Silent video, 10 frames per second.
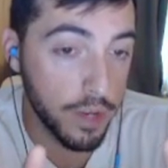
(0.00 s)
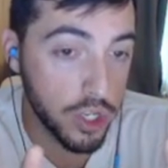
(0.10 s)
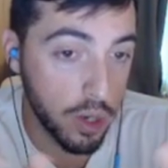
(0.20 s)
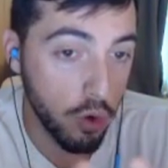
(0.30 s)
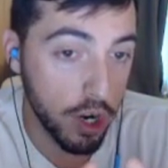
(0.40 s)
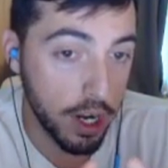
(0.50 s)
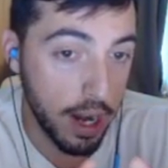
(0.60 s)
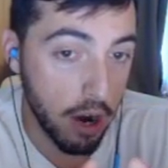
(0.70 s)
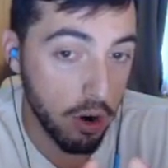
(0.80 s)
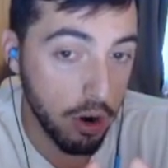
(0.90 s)
somewhat
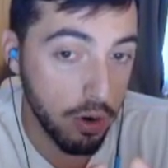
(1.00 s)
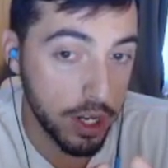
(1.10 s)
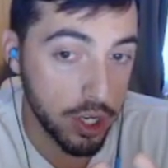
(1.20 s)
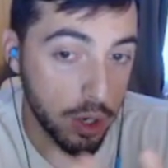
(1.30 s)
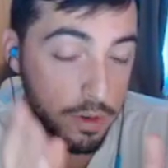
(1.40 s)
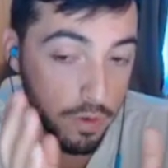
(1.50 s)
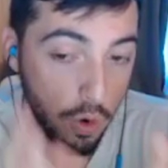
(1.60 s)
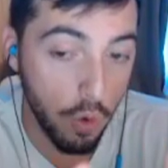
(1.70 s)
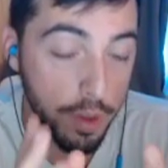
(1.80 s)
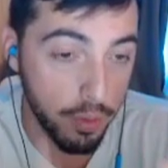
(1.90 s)
narrow in terms of
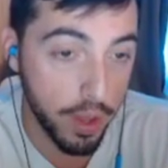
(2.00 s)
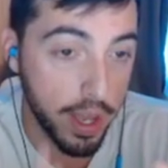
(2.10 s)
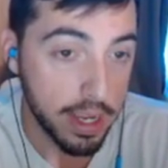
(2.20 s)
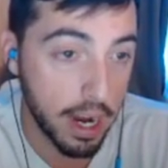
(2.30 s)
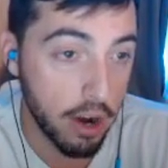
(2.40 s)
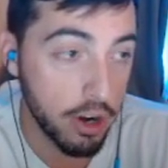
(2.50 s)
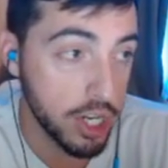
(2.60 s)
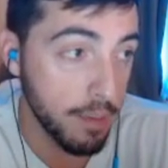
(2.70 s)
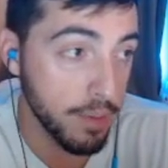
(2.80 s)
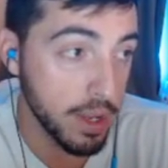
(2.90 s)
only playing carry
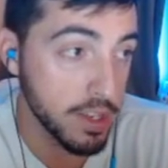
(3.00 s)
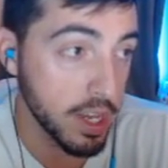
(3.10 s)
champions.